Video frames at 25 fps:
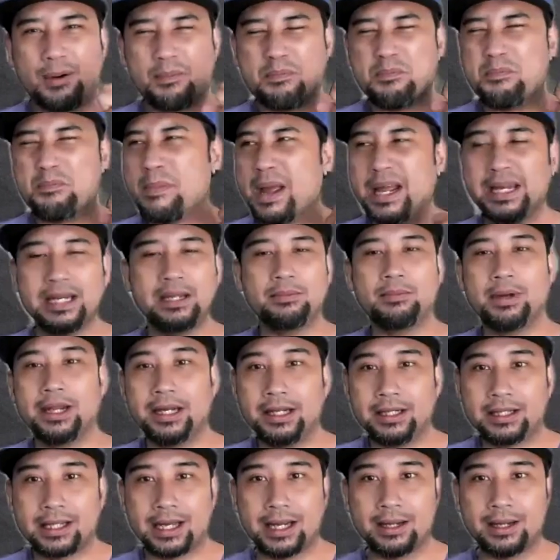up
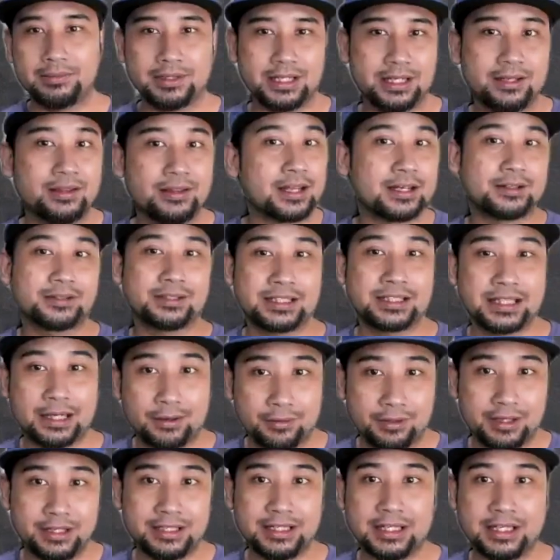many times in
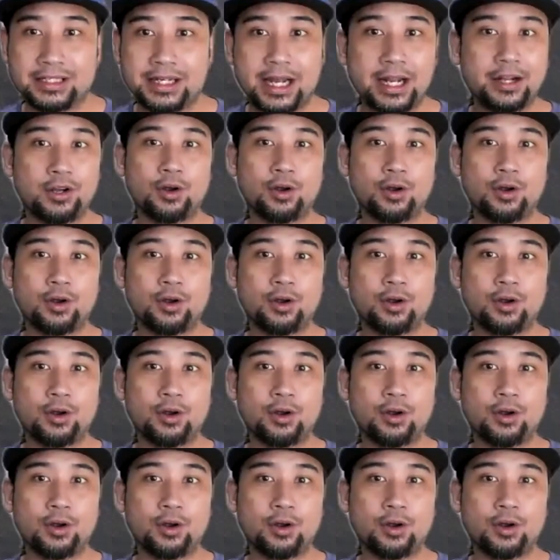Southeast Asia,